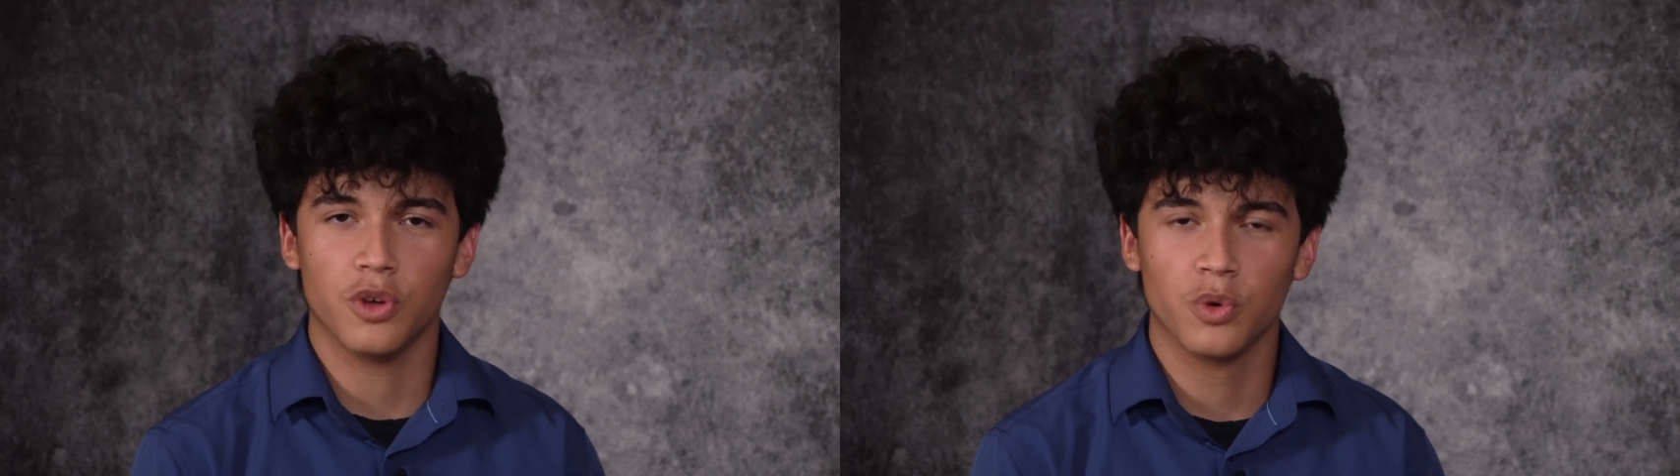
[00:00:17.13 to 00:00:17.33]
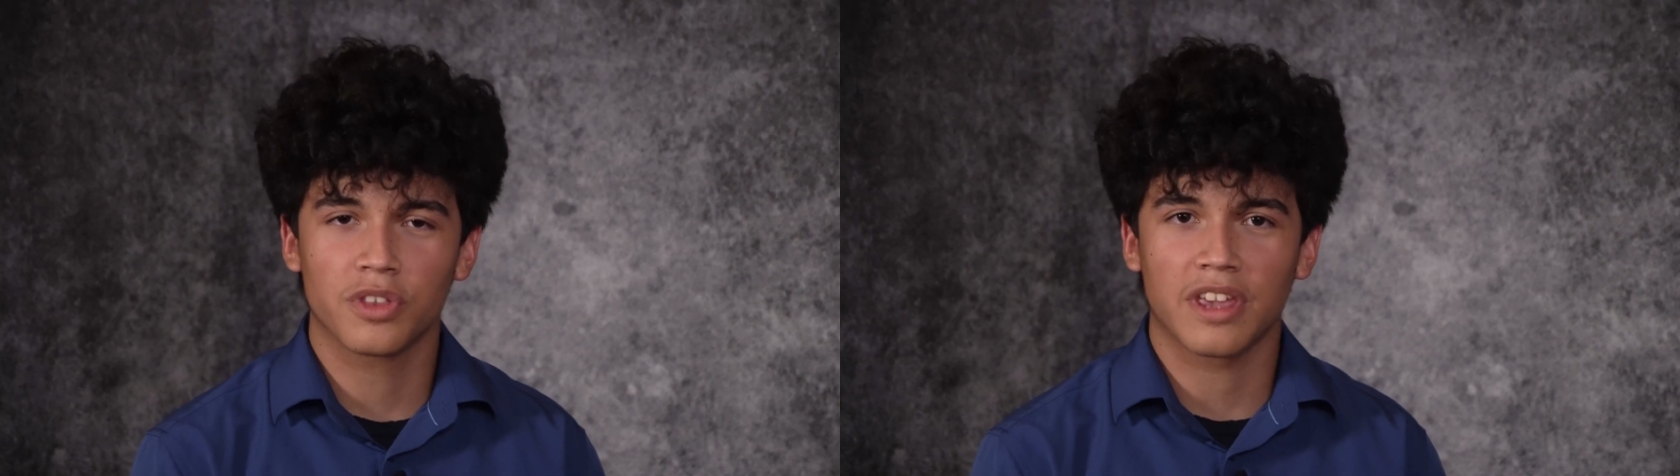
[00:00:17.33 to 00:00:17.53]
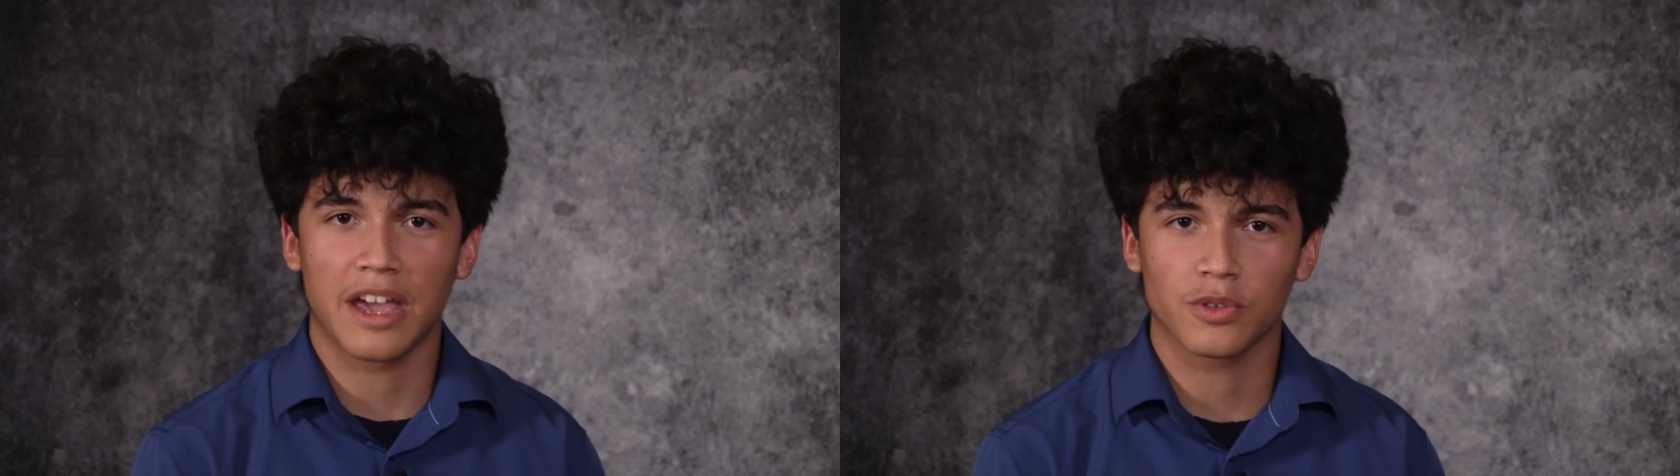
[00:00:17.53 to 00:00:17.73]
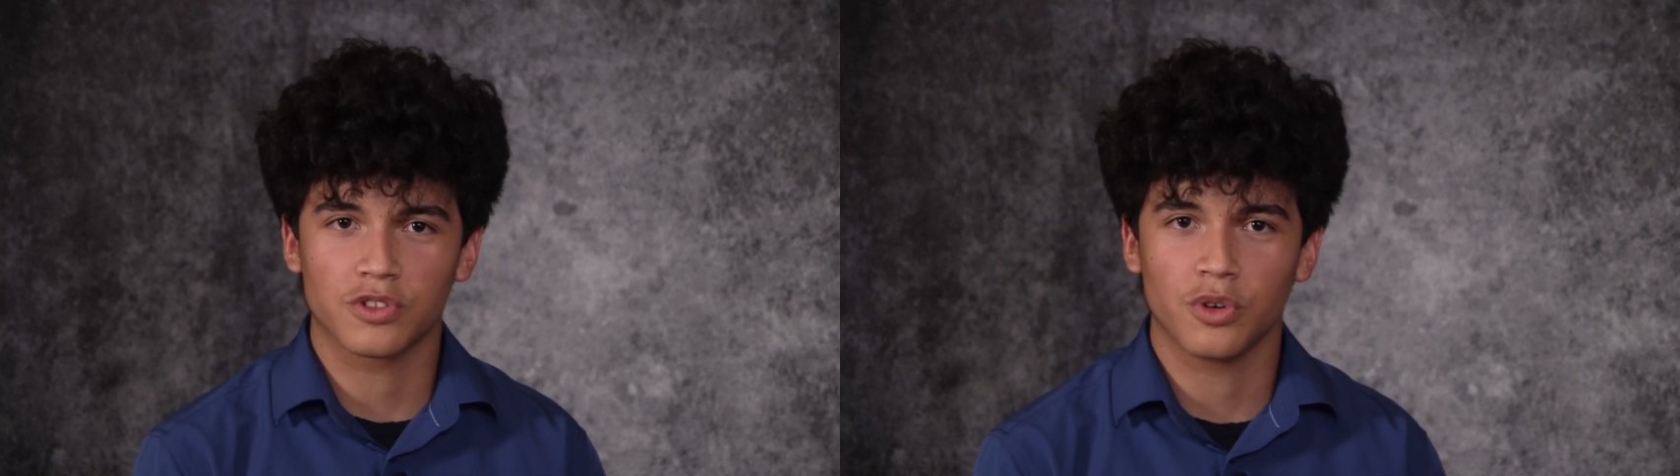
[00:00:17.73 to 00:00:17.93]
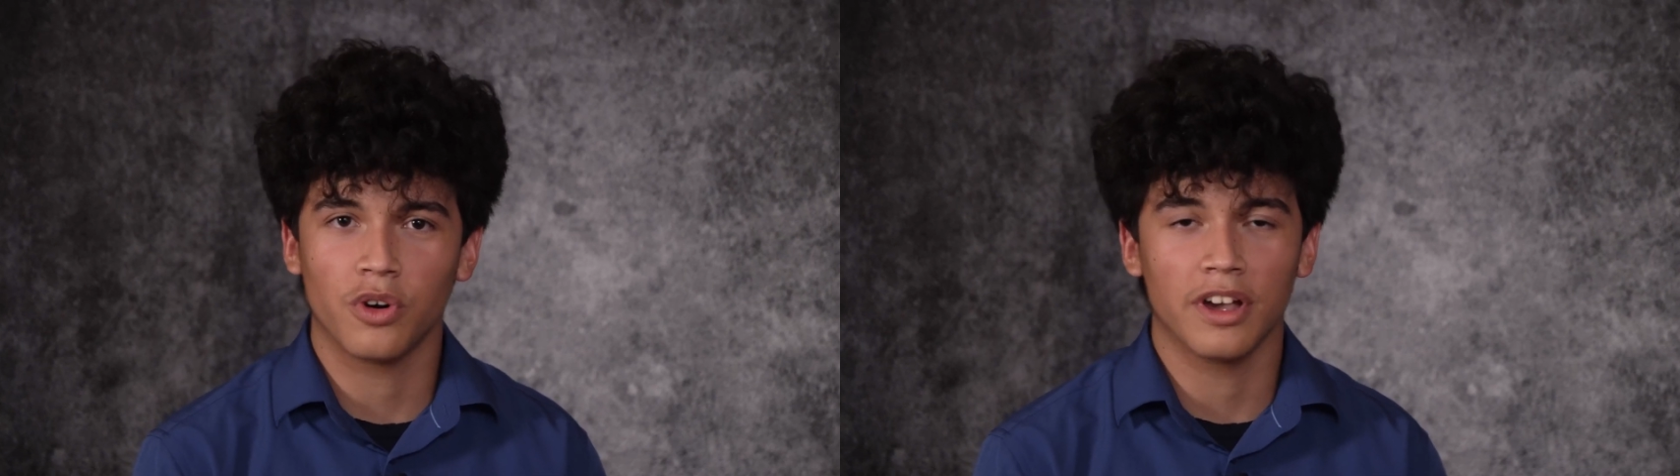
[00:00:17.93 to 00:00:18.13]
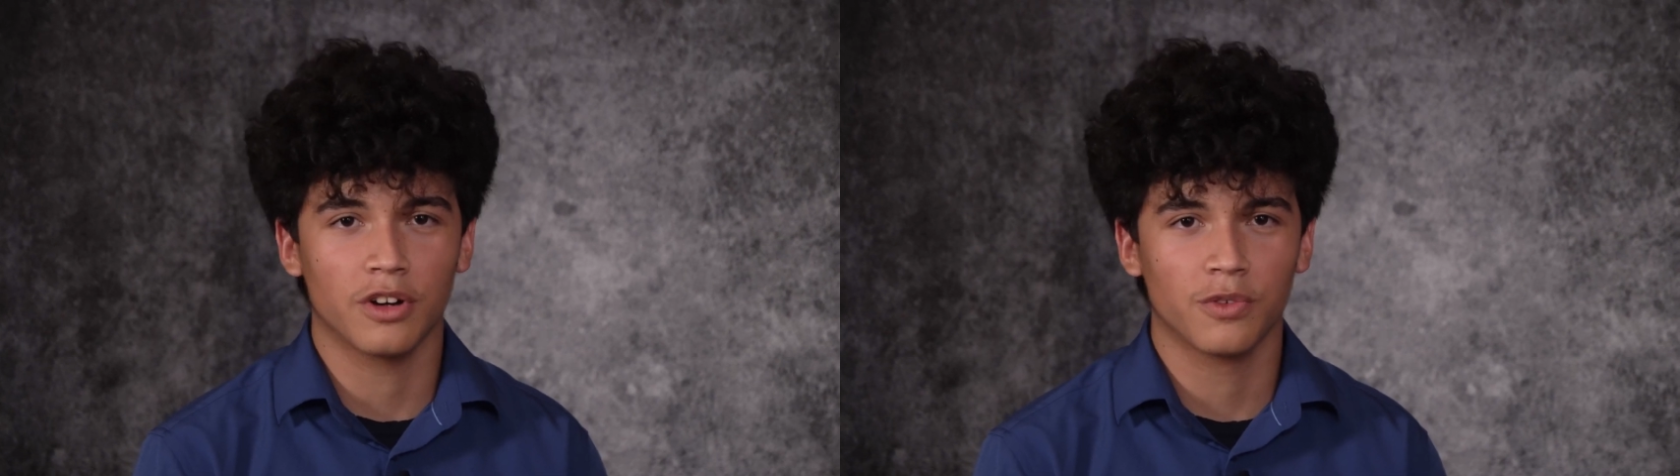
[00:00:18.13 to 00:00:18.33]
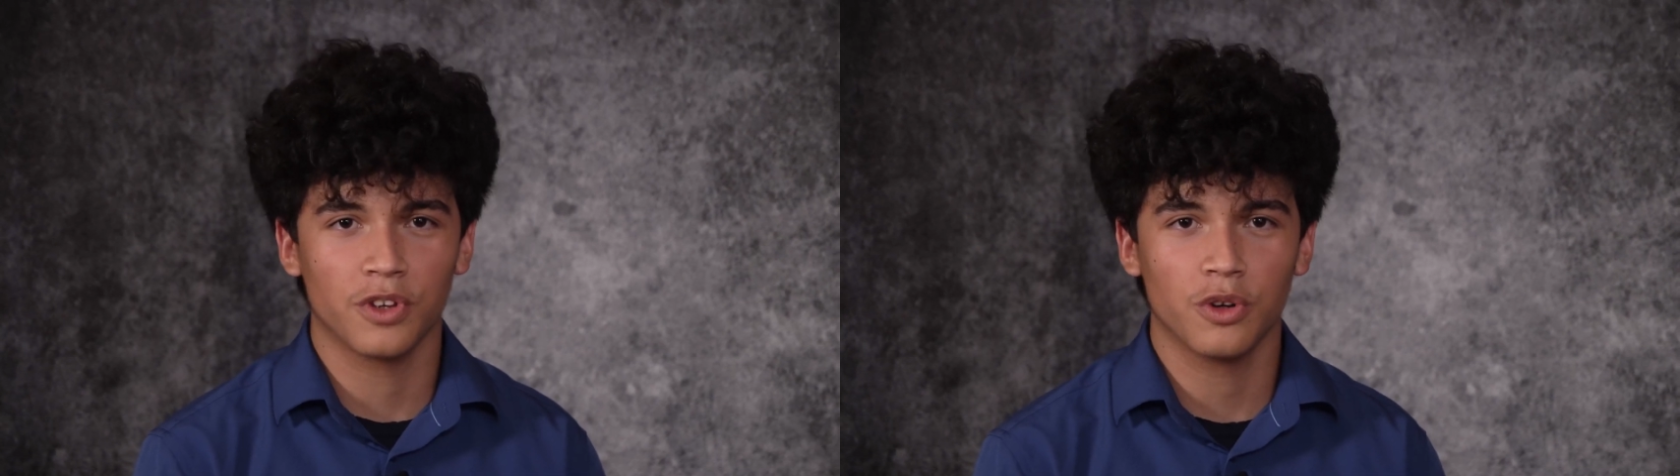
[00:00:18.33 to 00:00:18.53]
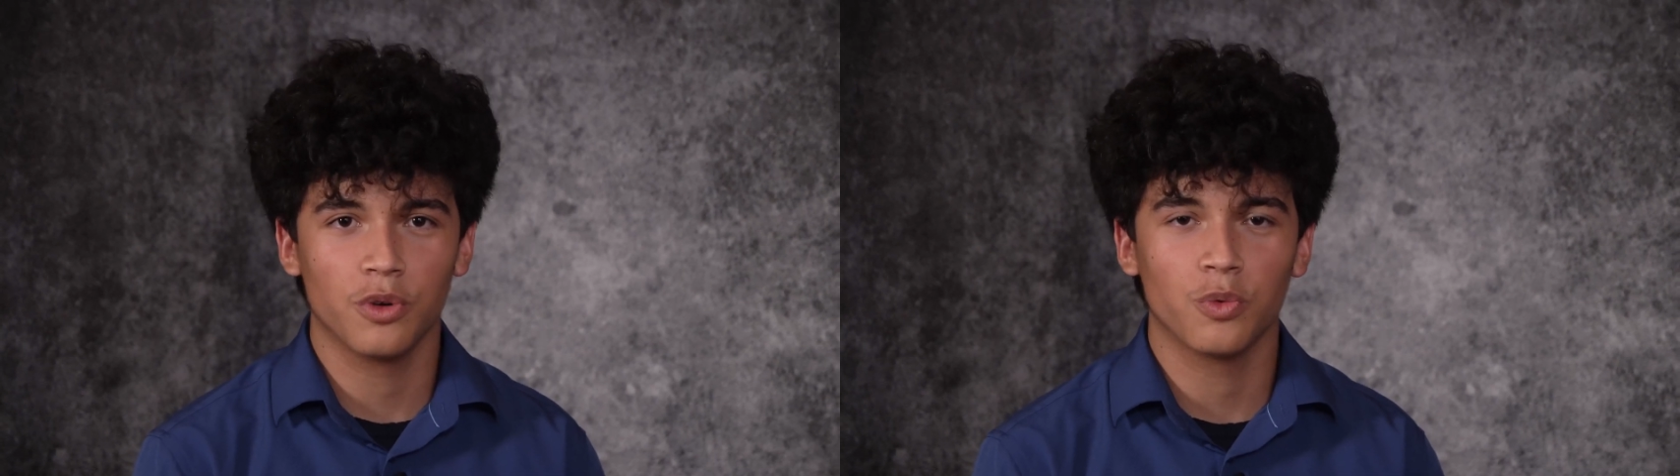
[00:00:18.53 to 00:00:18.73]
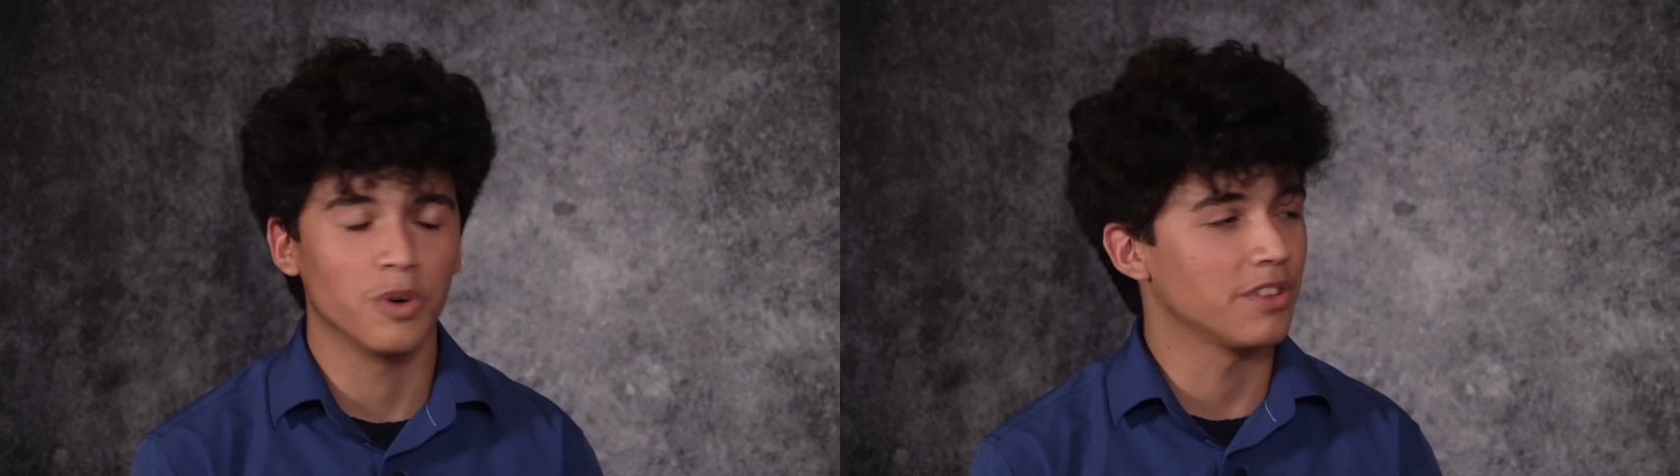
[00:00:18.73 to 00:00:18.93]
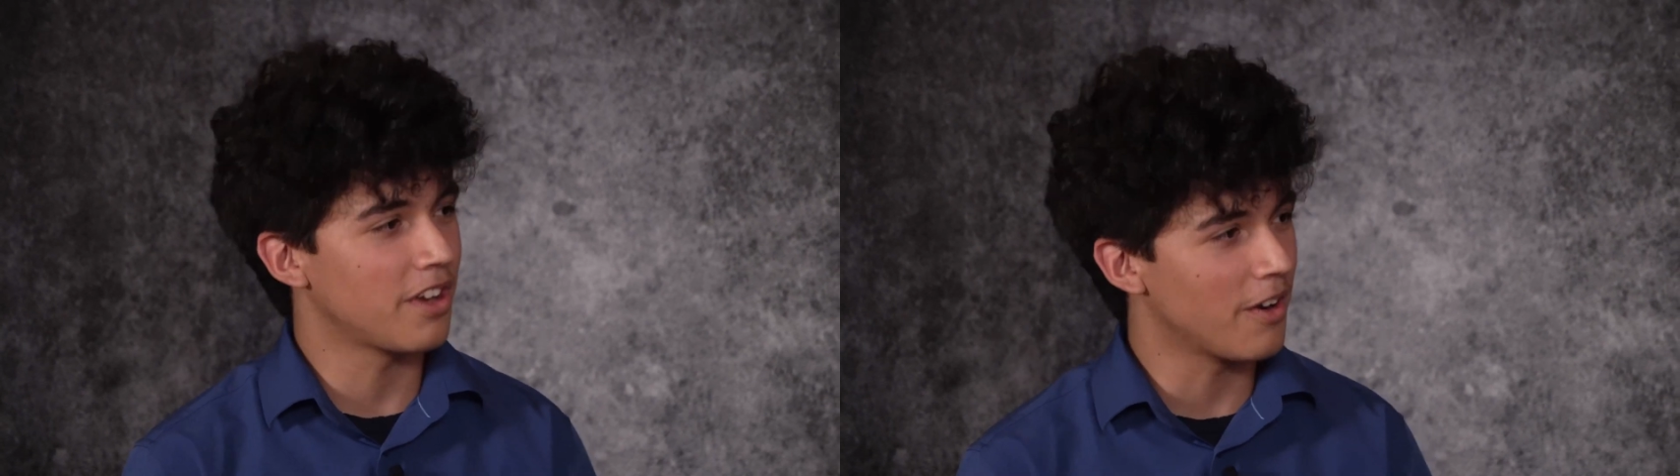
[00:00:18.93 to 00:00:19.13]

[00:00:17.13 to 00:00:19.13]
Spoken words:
Youth Council interview with